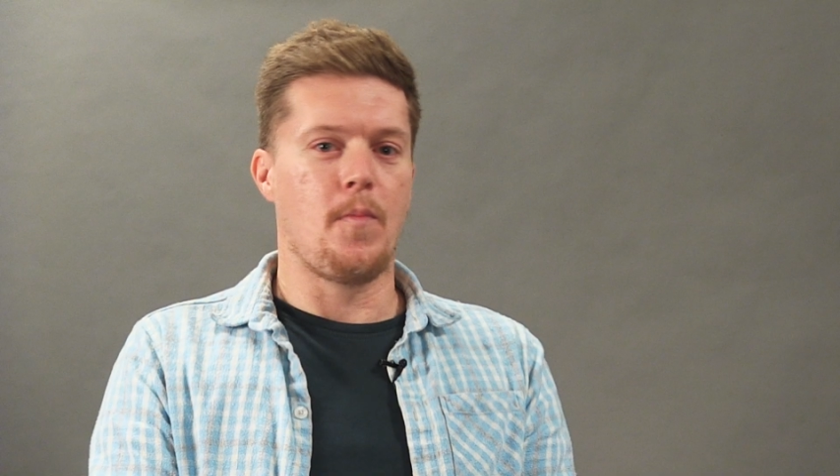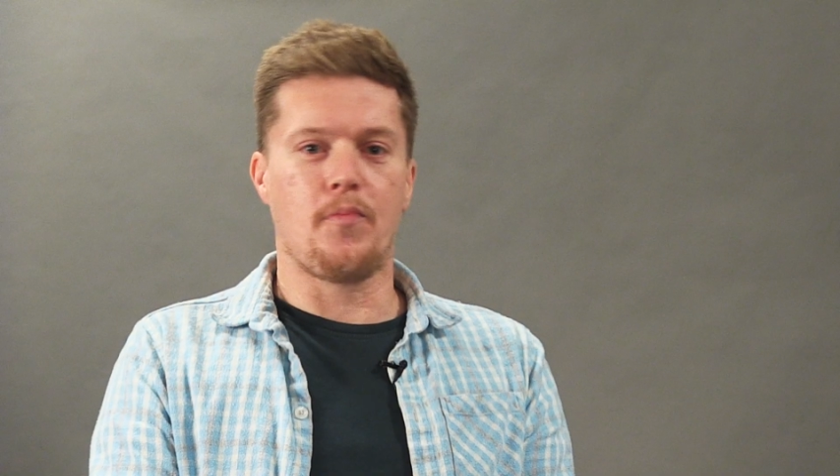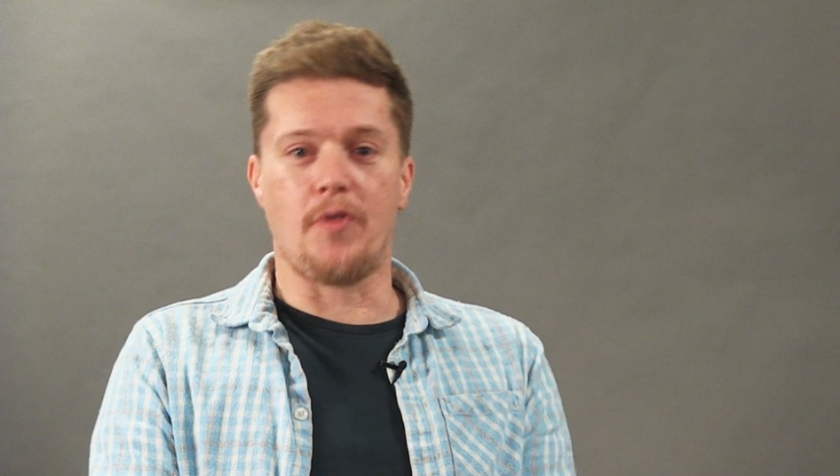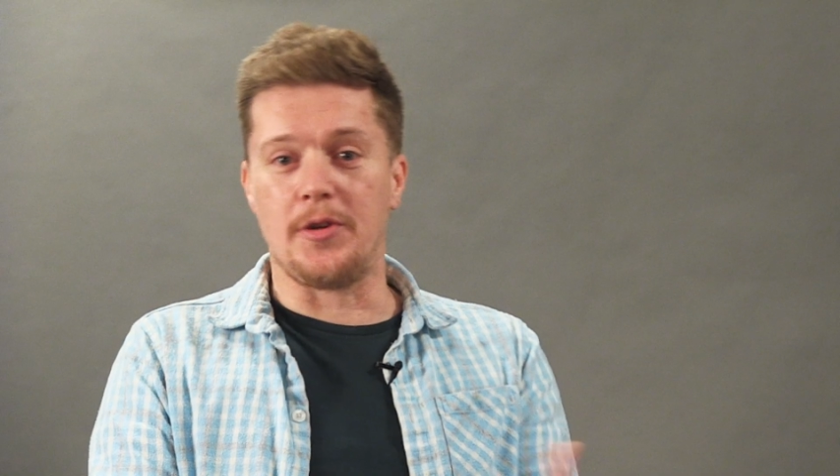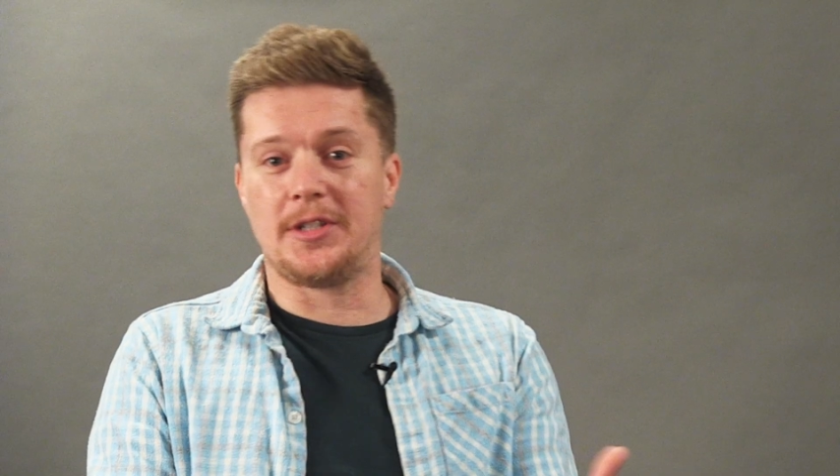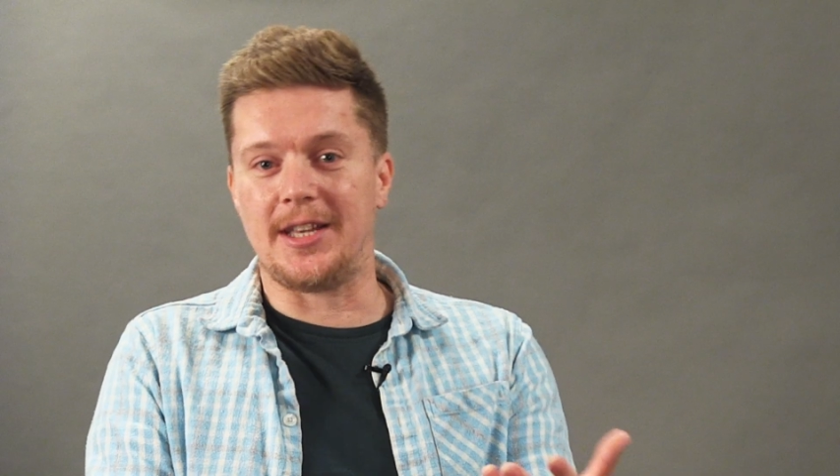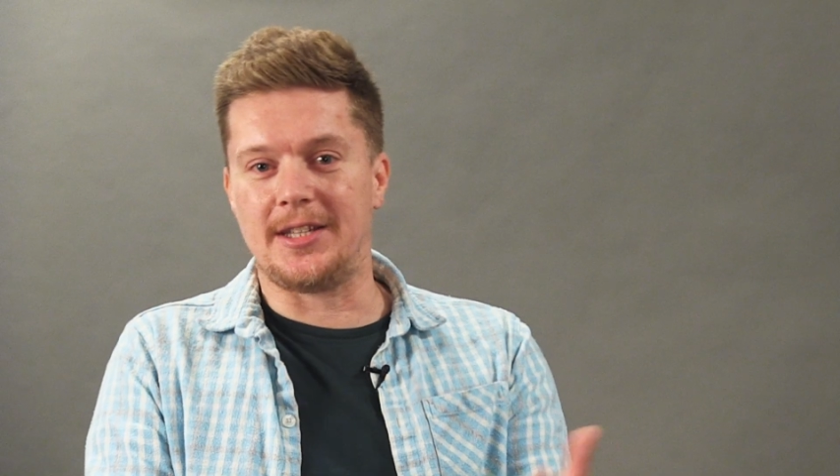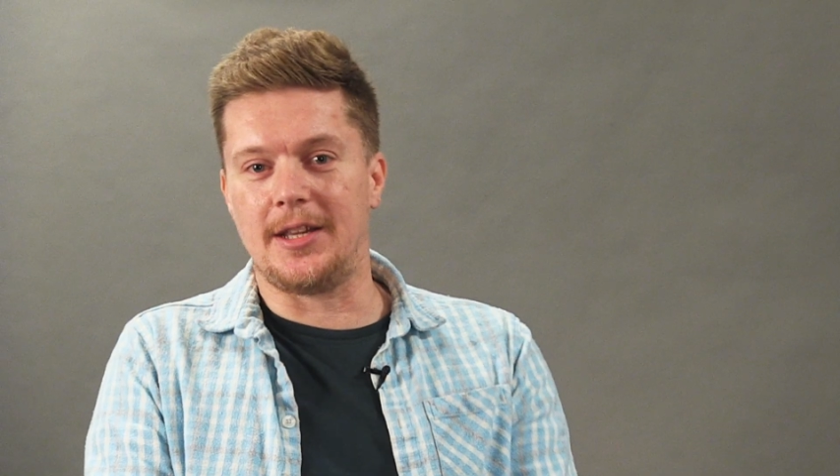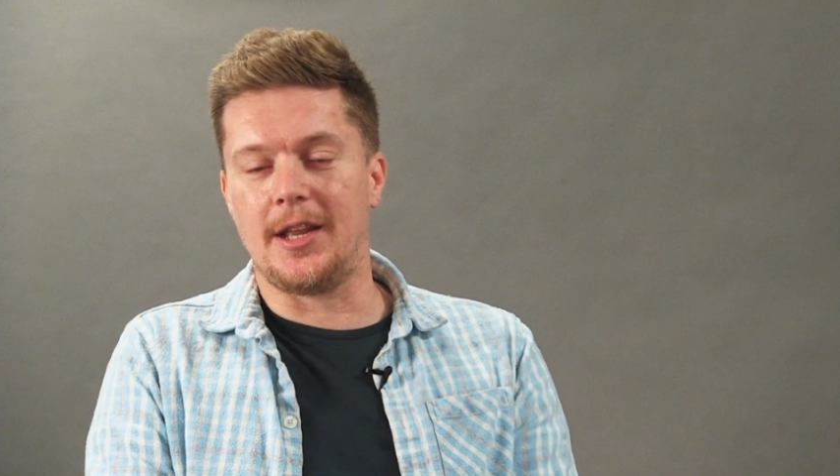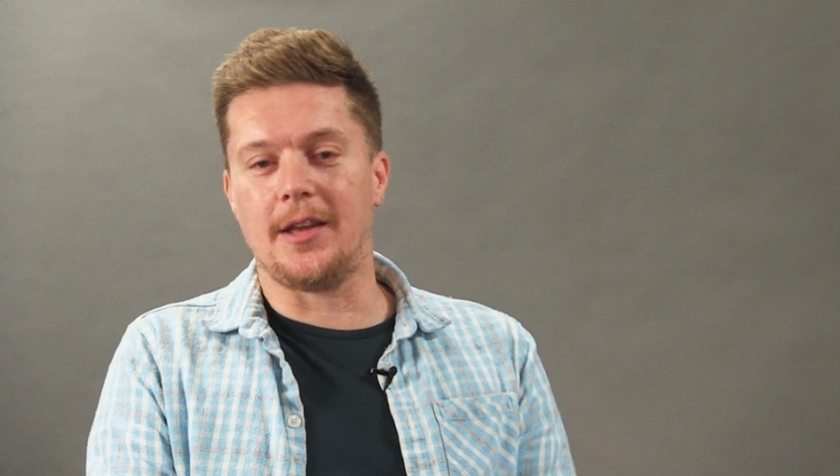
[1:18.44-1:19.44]

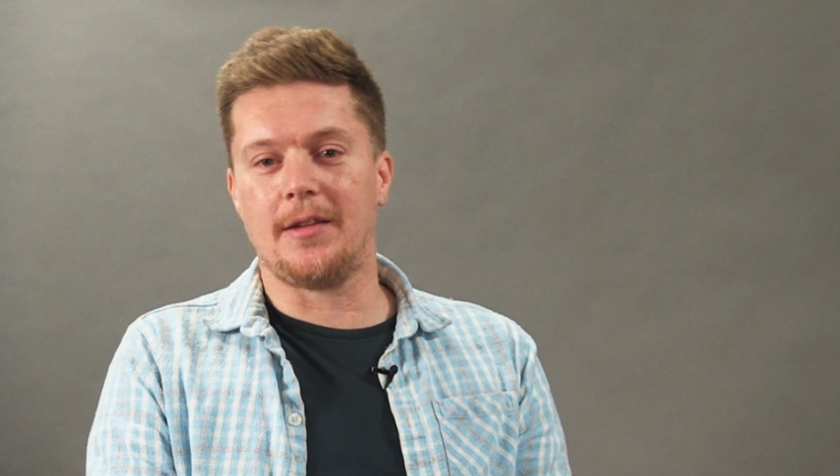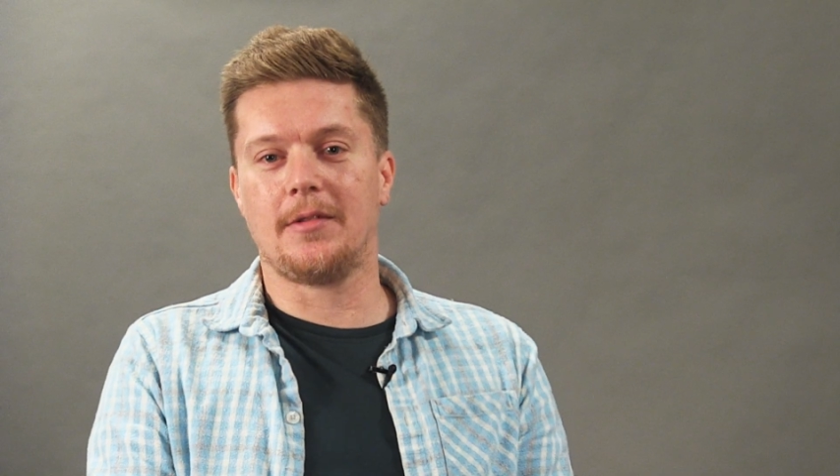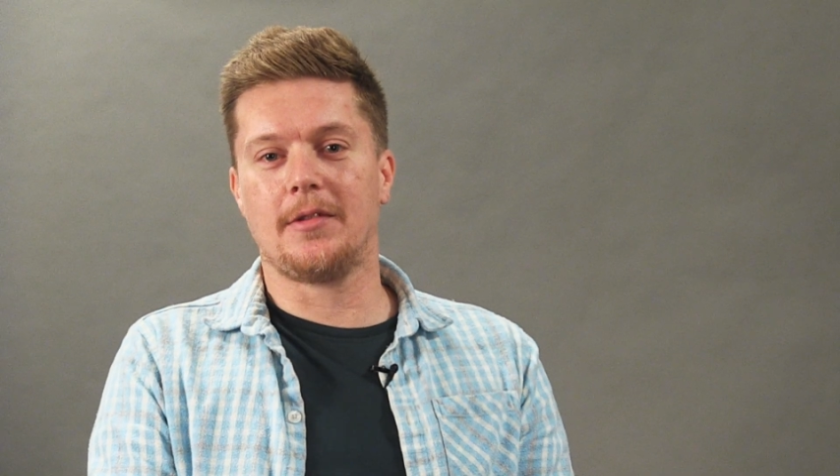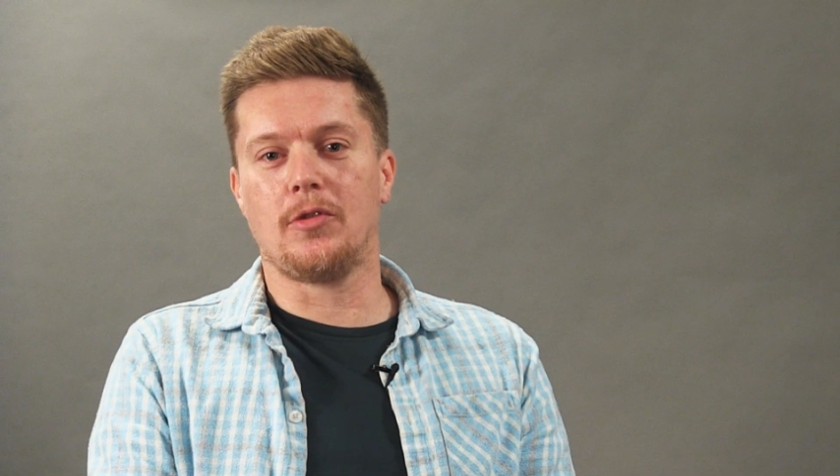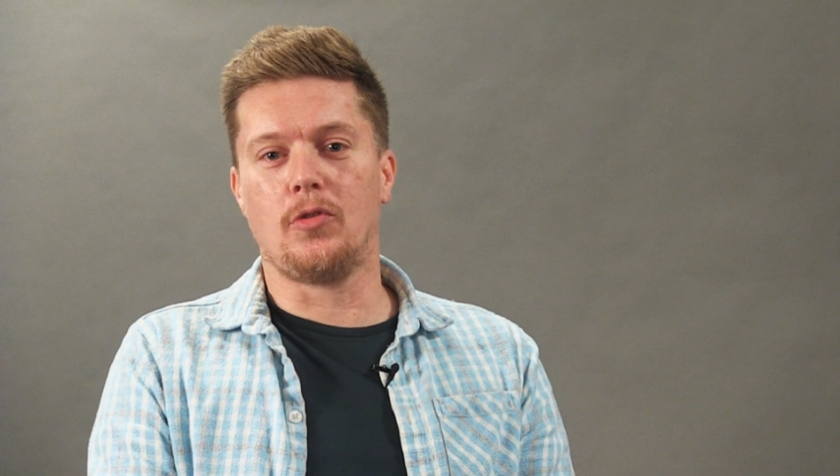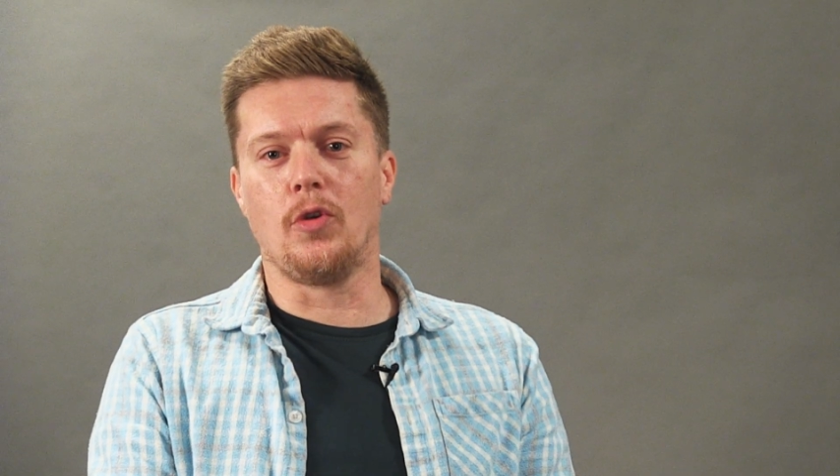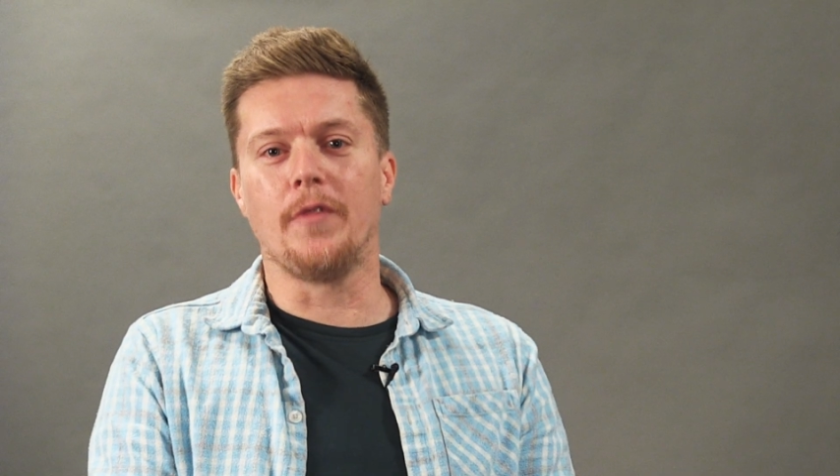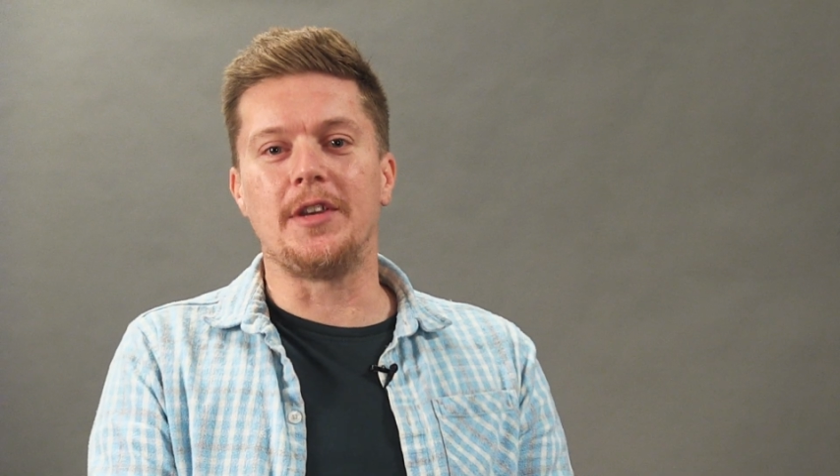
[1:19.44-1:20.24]
Processing all of